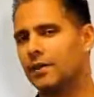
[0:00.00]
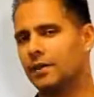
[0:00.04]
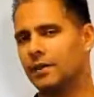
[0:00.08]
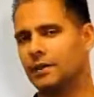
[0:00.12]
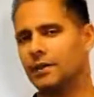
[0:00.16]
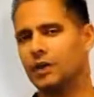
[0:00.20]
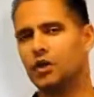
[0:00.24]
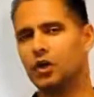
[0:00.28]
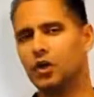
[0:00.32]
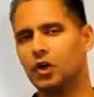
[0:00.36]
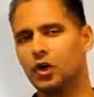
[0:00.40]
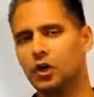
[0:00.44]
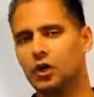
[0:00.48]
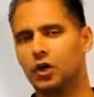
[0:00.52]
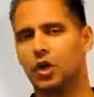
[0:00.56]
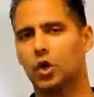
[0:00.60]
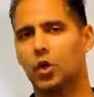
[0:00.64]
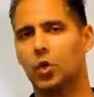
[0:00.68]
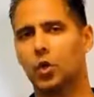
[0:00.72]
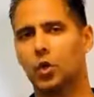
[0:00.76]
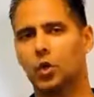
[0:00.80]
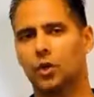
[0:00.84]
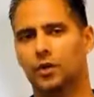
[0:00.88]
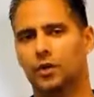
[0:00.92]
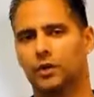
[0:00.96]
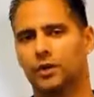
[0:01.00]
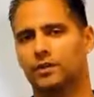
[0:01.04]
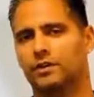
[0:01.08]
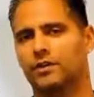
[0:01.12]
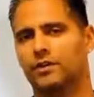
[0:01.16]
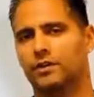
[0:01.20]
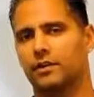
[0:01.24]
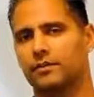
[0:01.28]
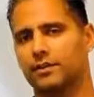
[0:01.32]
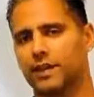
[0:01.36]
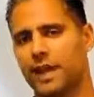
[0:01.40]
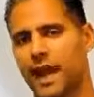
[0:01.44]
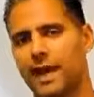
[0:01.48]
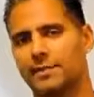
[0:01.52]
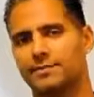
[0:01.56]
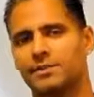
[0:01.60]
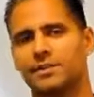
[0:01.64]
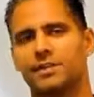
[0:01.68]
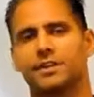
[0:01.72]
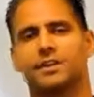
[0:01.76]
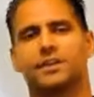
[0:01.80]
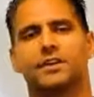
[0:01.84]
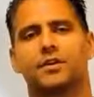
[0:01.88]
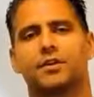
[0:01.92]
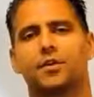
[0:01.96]
the current coordinates of the
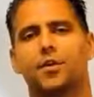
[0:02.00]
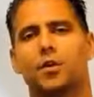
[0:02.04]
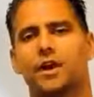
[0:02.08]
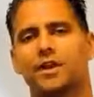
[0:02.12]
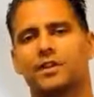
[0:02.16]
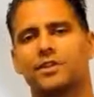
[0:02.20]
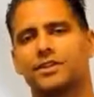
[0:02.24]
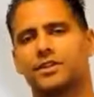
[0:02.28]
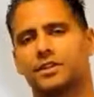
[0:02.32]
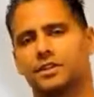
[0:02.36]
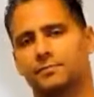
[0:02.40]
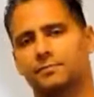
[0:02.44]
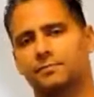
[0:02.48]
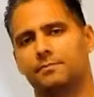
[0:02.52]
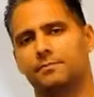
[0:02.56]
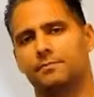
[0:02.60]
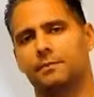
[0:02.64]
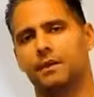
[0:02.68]
object in question.